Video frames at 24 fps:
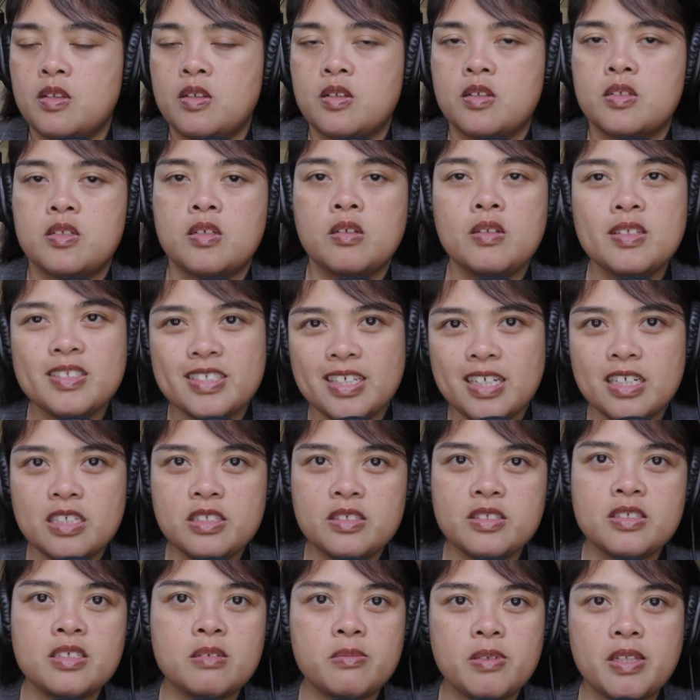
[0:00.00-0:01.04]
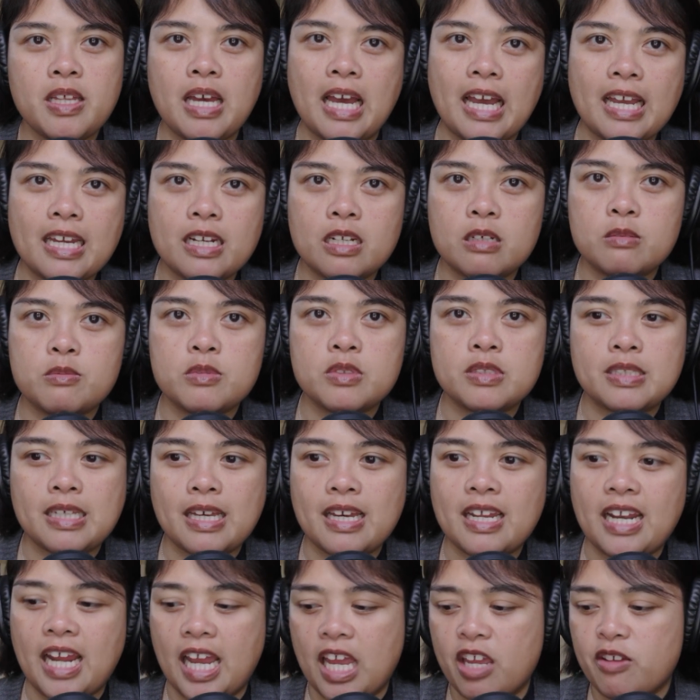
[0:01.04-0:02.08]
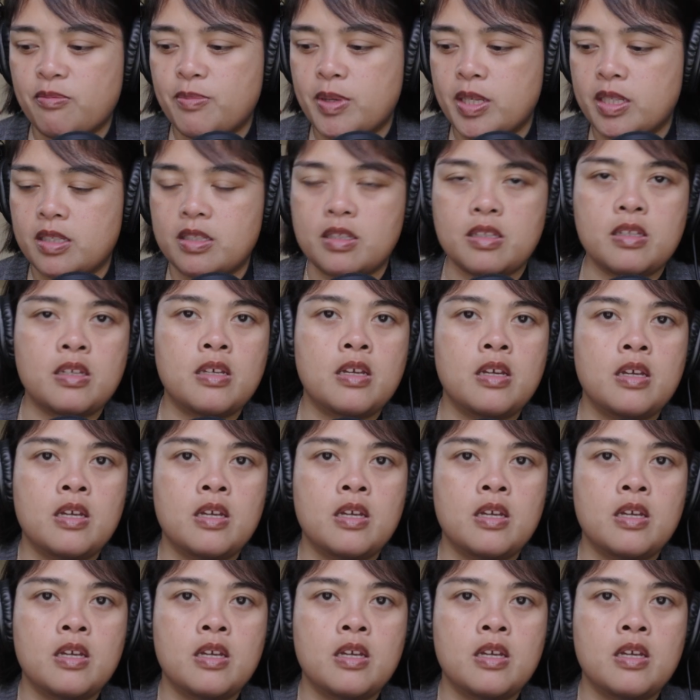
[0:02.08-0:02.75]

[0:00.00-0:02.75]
So let's get into some of the items that I've been